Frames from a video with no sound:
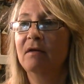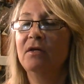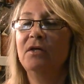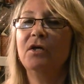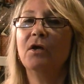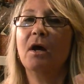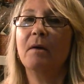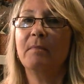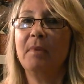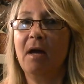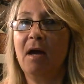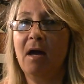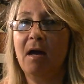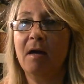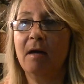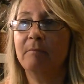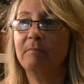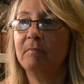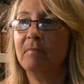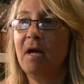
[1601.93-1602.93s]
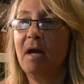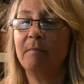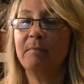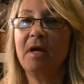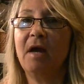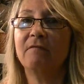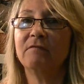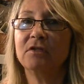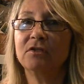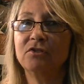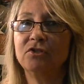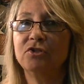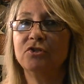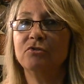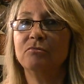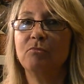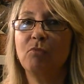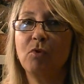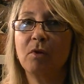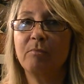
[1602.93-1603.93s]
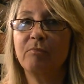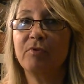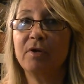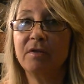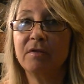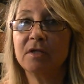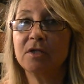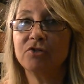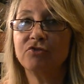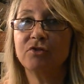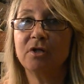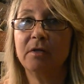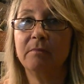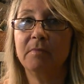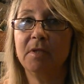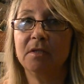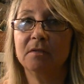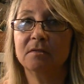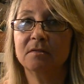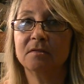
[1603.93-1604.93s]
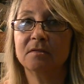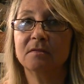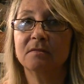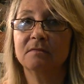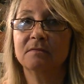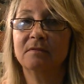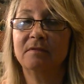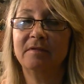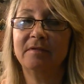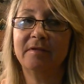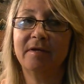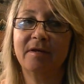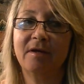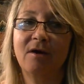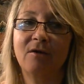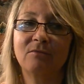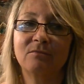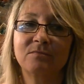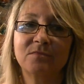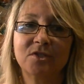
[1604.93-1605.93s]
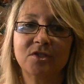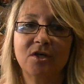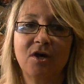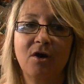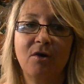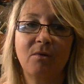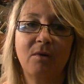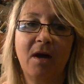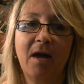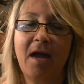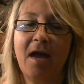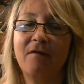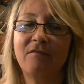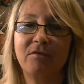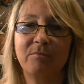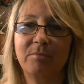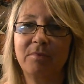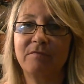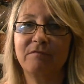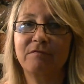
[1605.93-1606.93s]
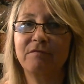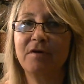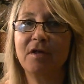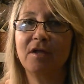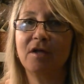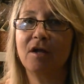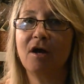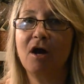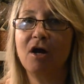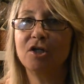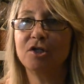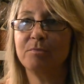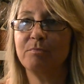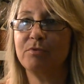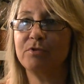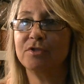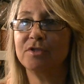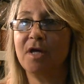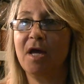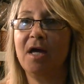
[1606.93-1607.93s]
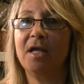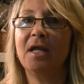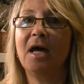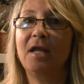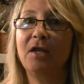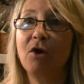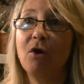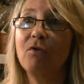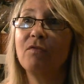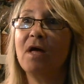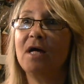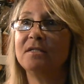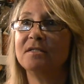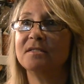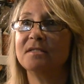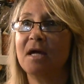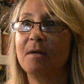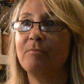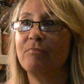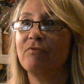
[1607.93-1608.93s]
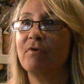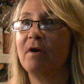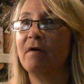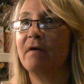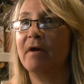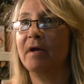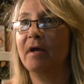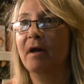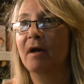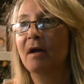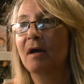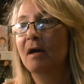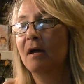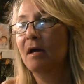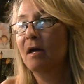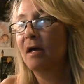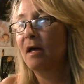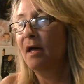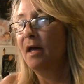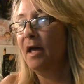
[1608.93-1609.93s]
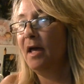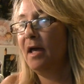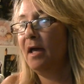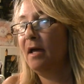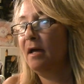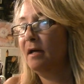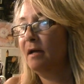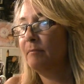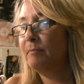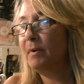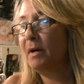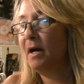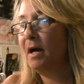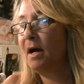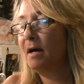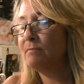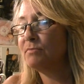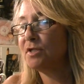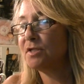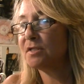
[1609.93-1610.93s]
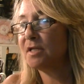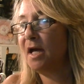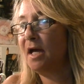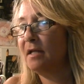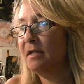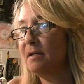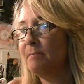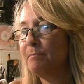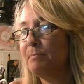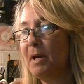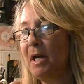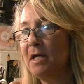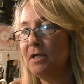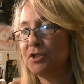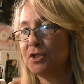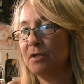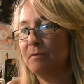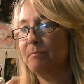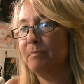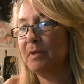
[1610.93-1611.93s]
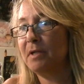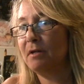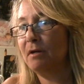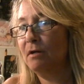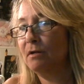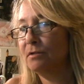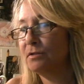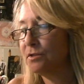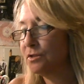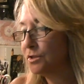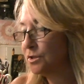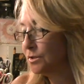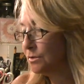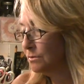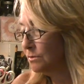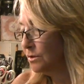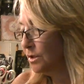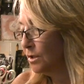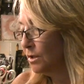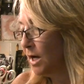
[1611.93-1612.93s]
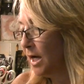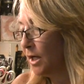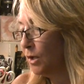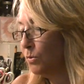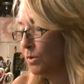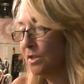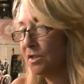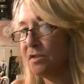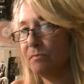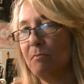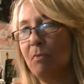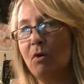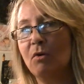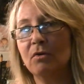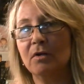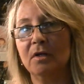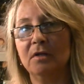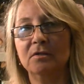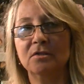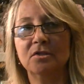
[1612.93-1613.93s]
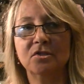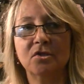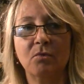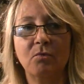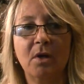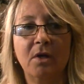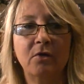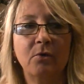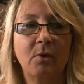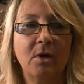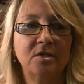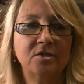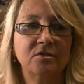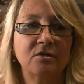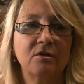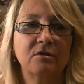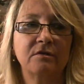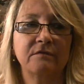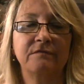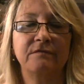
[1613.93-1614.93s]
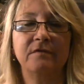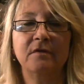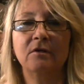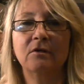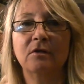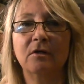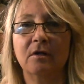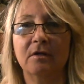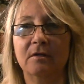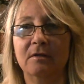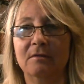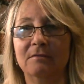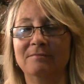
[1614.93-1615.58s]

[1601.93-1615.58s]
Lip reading: you know, I'm having to do more breathing treatments, you know. So I haven't been feeling 100%, and I know that's temporary. But I'm just getting impatient because, you know, I quit smoking, so when do I start to feel good?